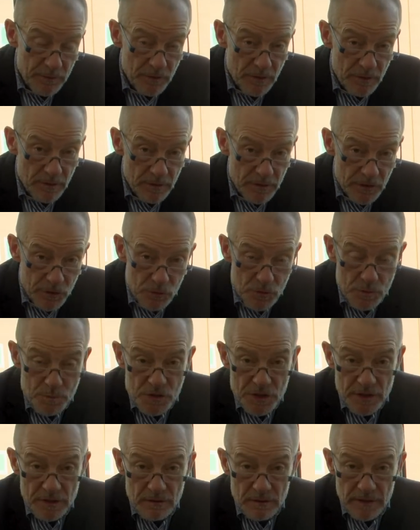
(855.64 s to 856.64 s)
to our YouTube
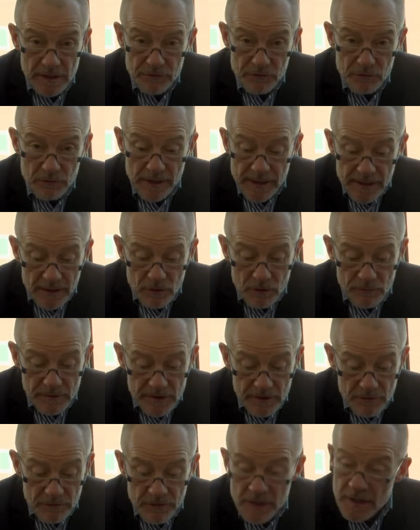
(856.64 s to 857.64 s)
channel and to like our
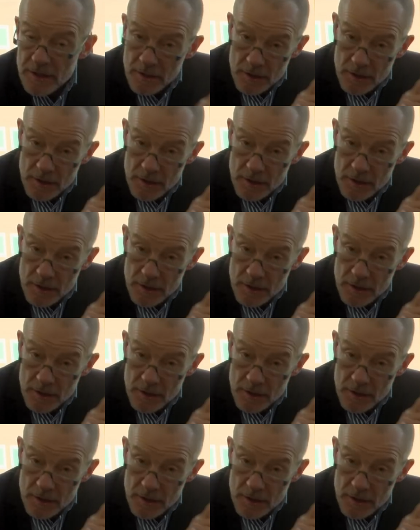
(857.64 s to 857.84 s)
videos.